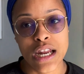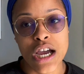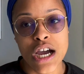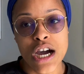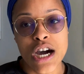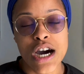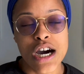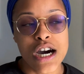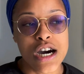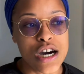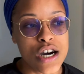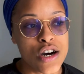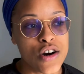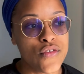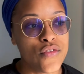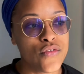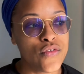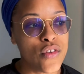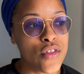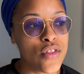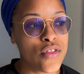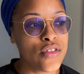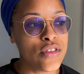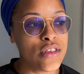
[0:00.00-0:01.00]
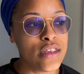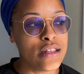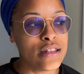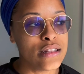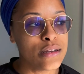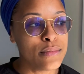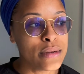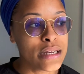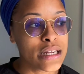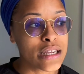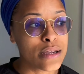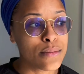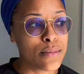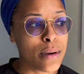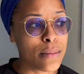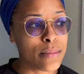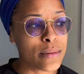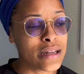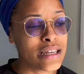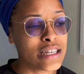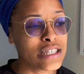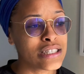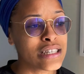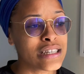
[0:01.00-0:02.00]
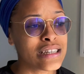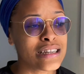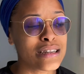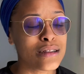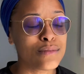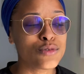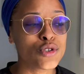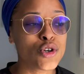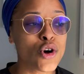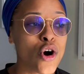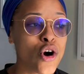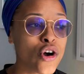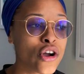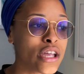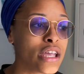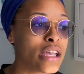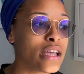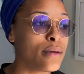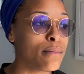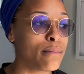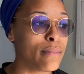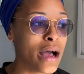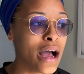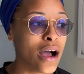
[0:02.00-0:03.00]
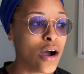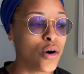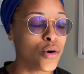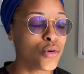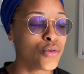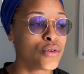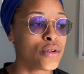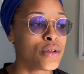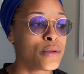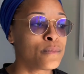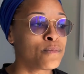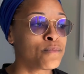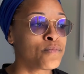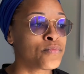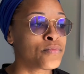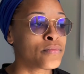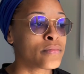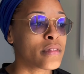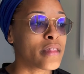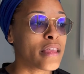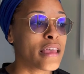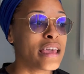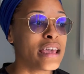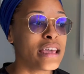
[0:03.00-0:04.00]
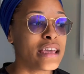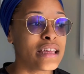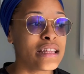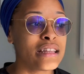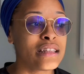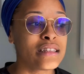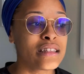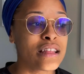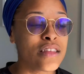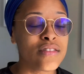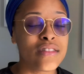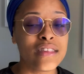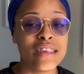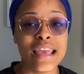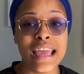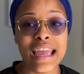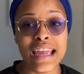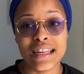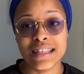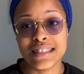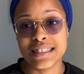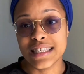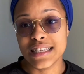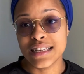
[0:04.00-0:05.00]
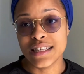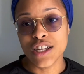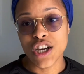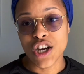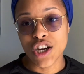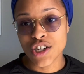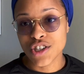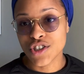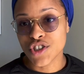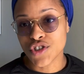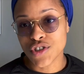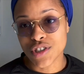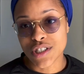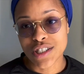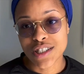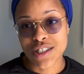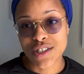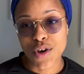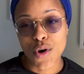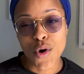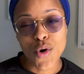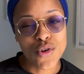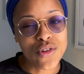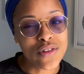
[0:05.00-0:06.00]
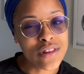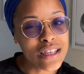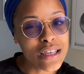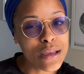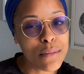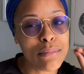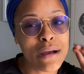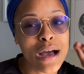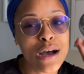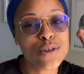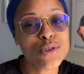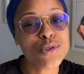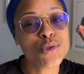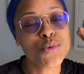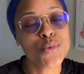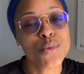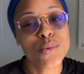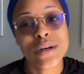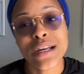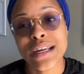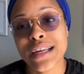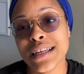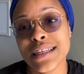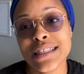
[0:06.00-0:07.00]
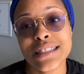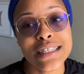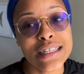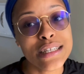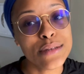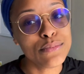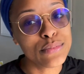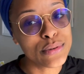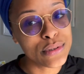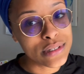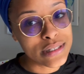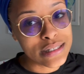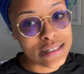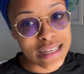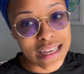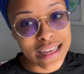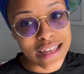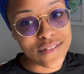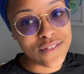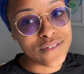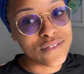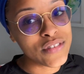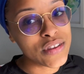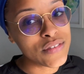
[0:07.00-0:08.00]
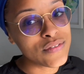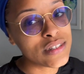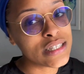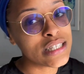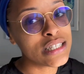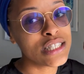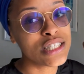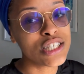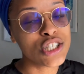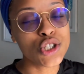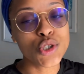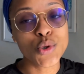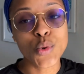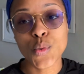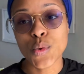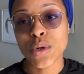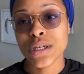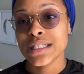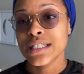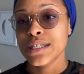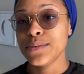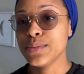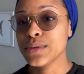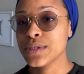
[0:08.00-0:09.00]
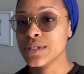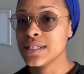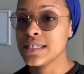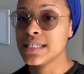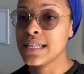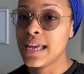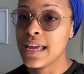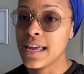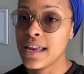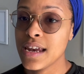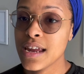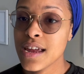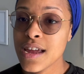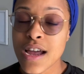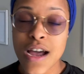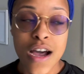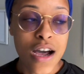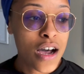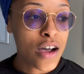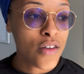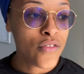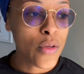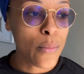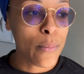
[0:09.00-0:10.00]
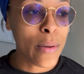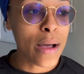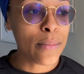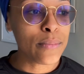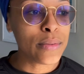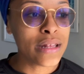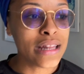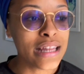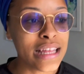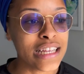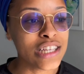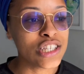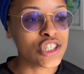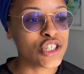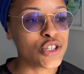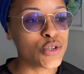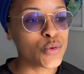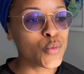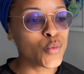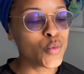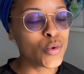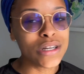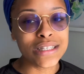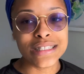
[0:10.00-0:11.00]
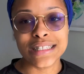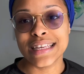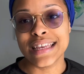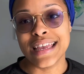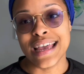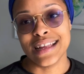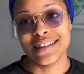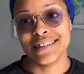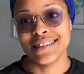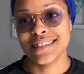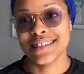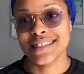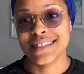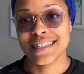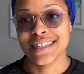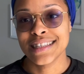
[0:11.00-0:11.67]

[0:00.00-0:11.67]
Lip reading: of the Dominican population, and I'm talking about in the 1800s, only about 20%, 15 to 20% of the population was against